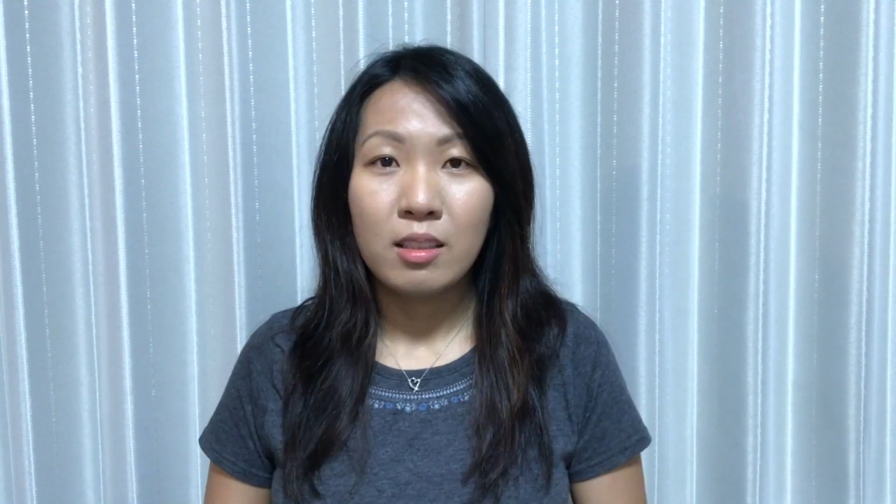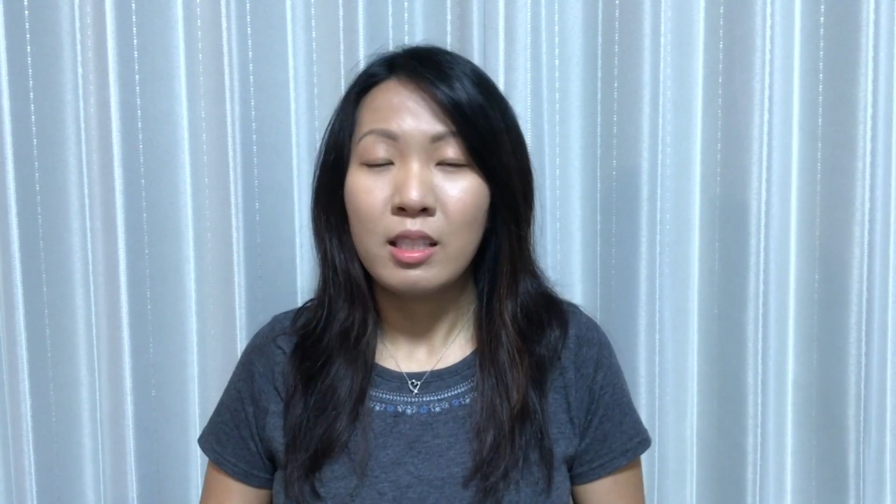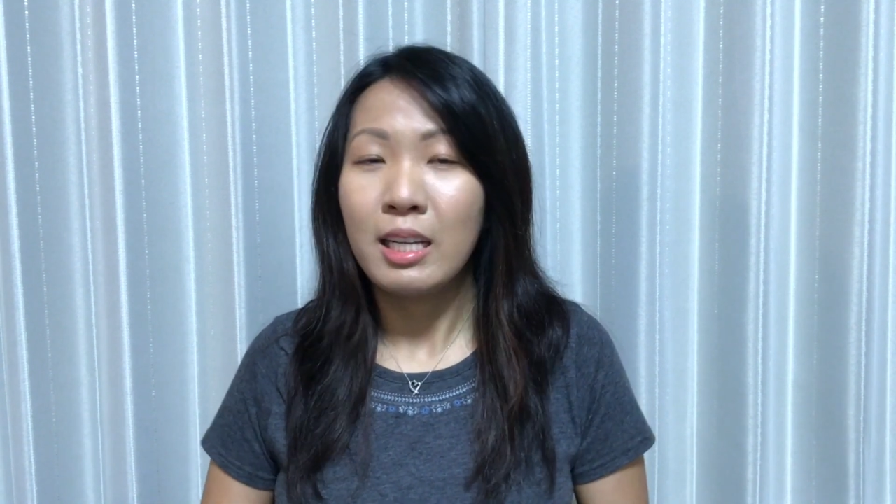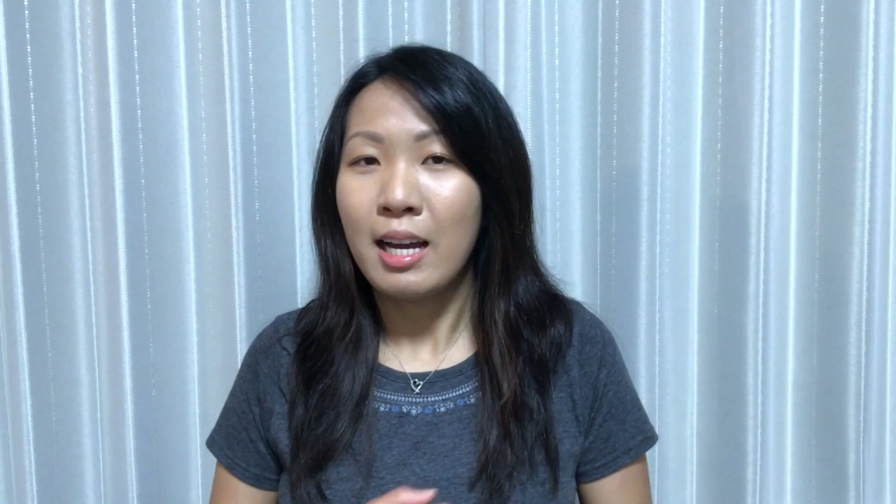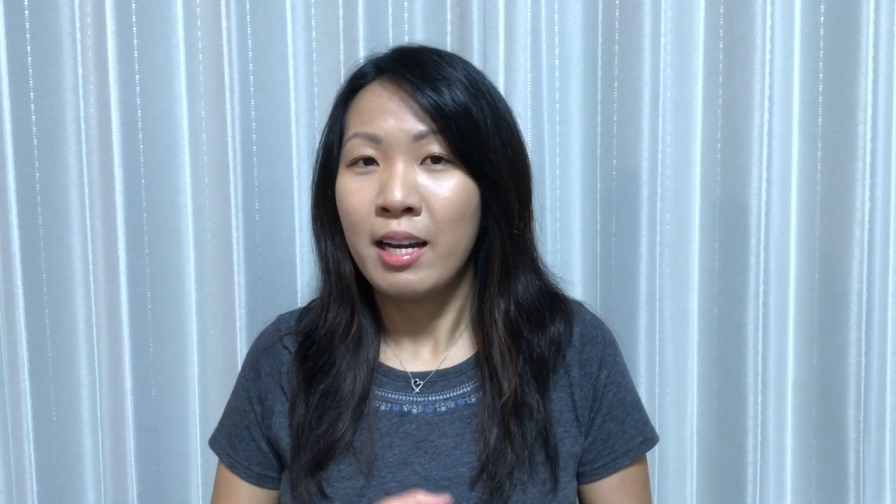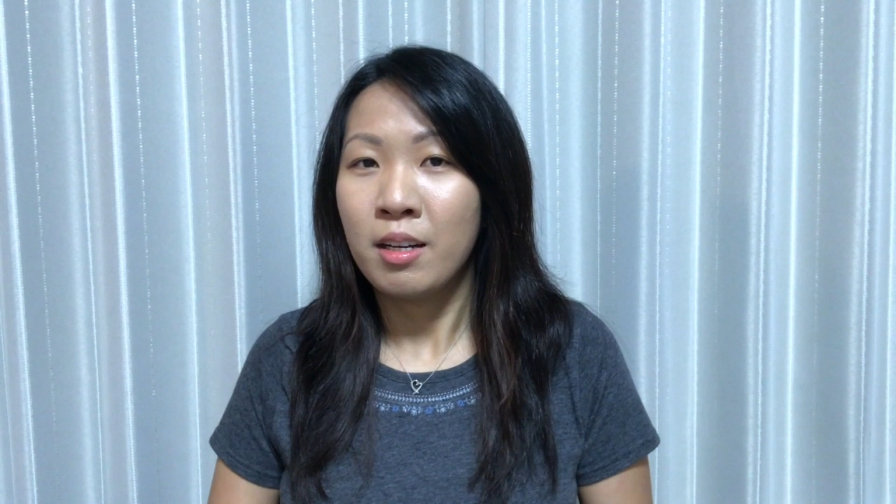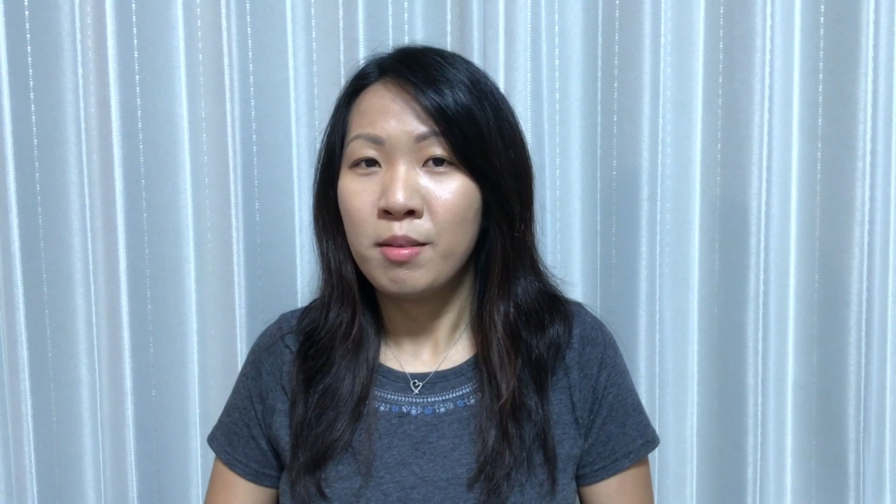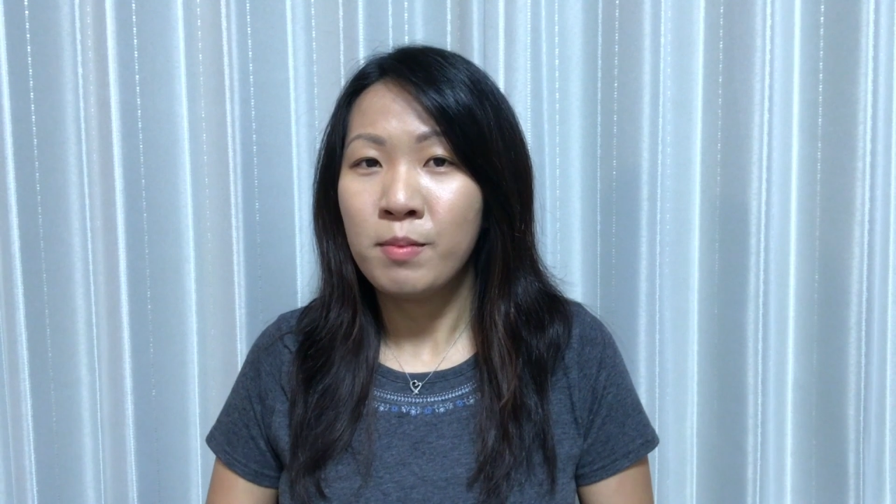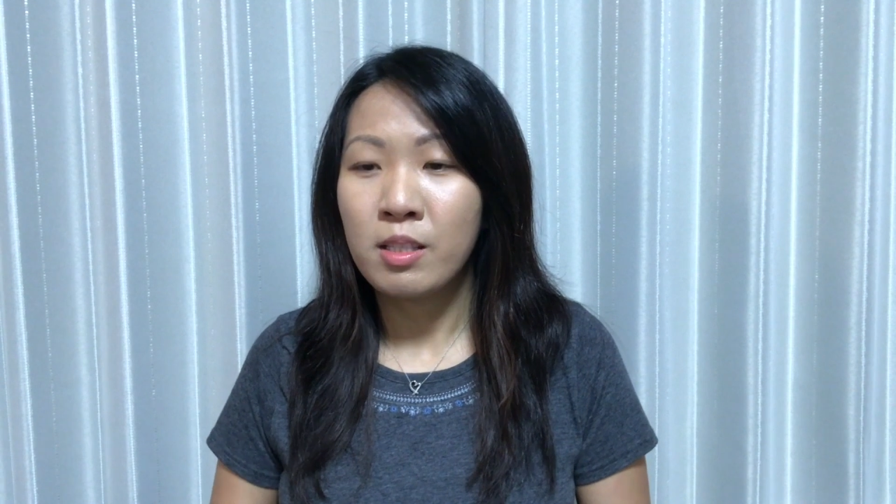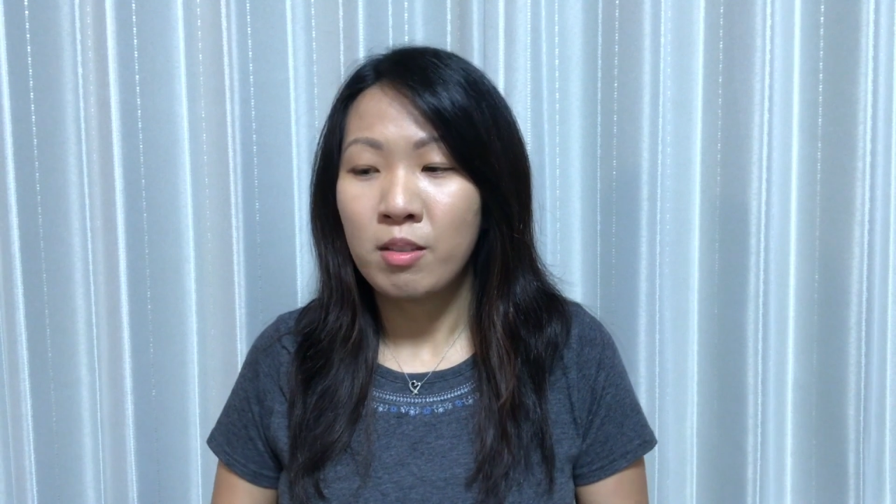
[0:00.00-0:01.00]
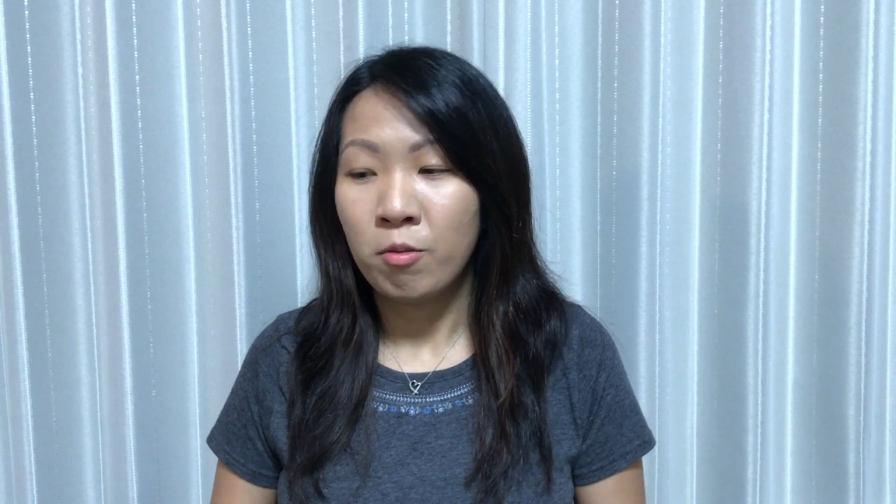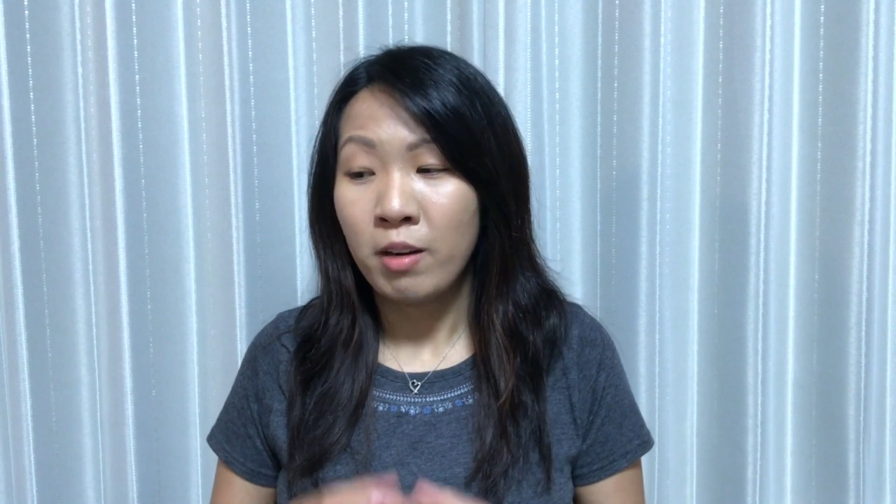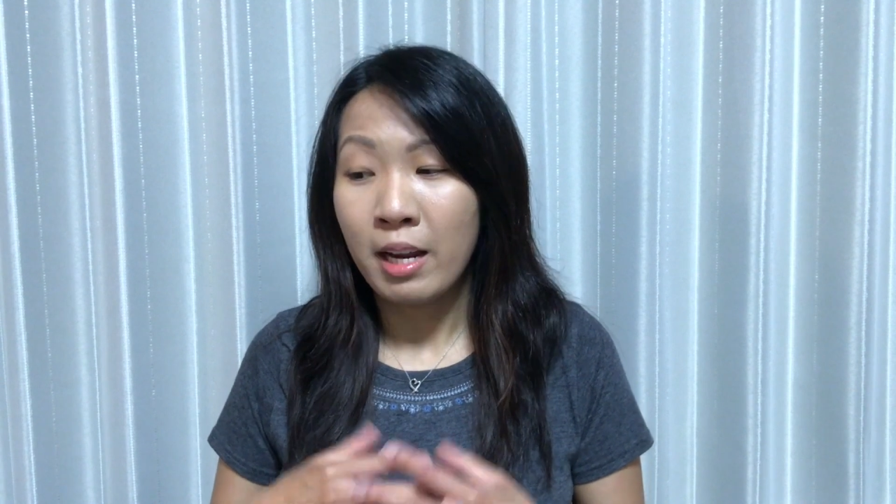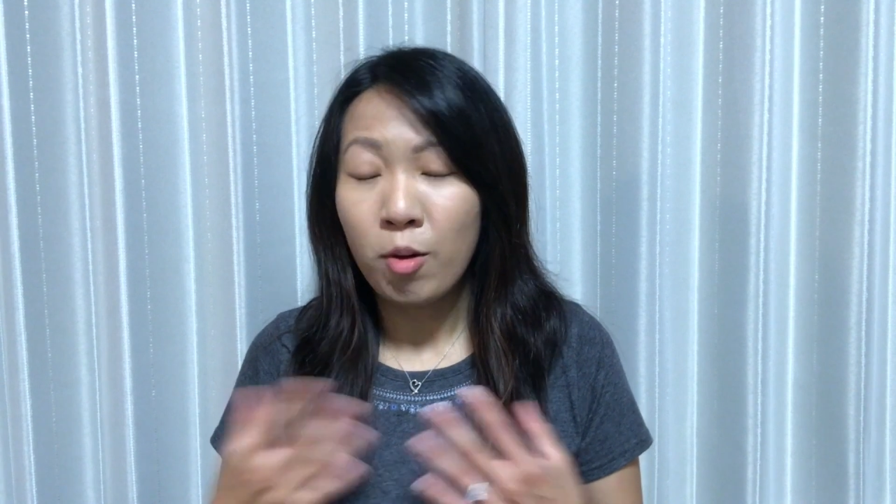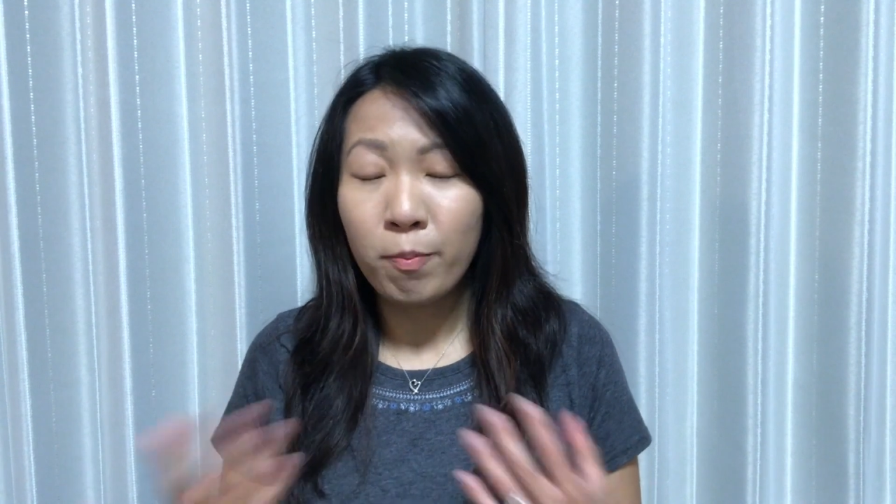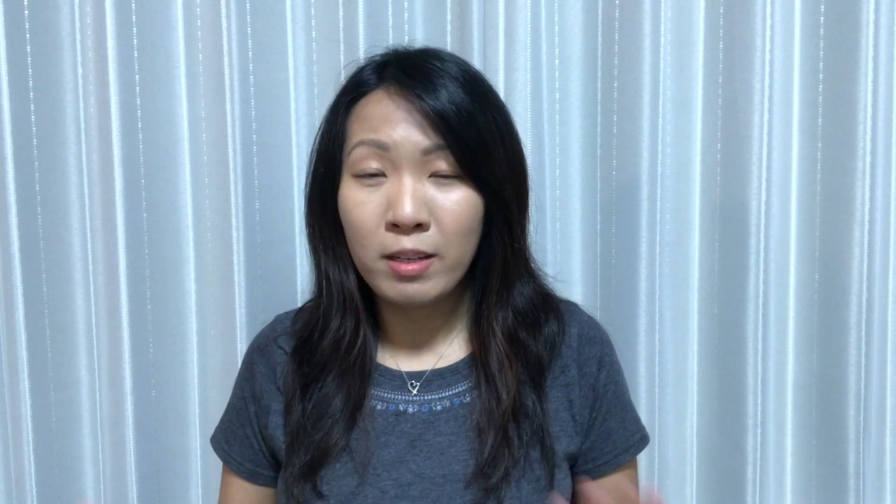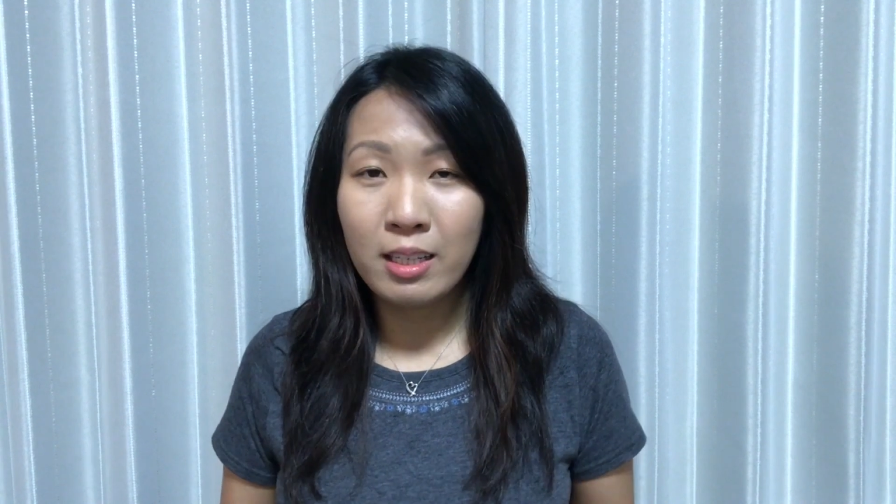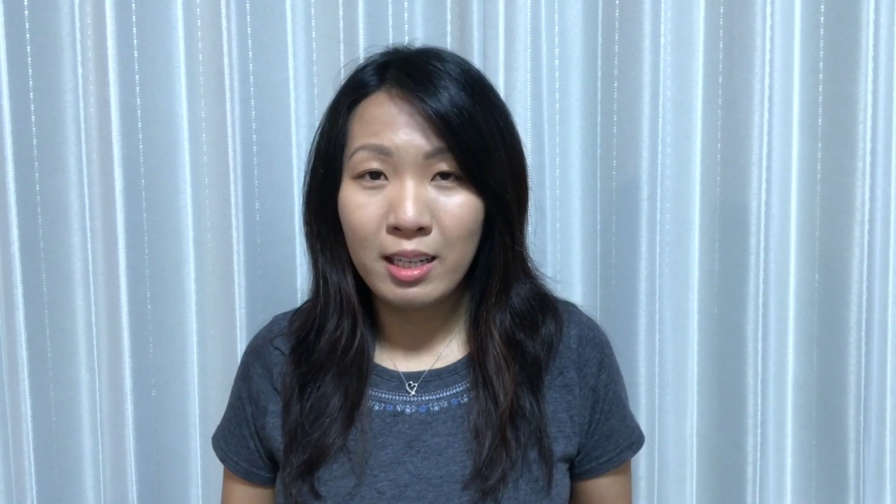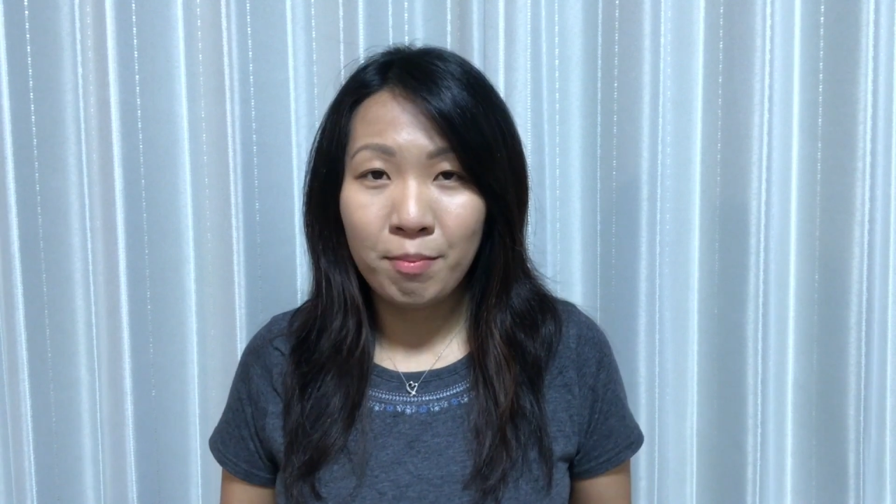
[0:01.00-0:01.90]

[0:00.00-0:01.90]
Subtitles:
The items, when I opened it up,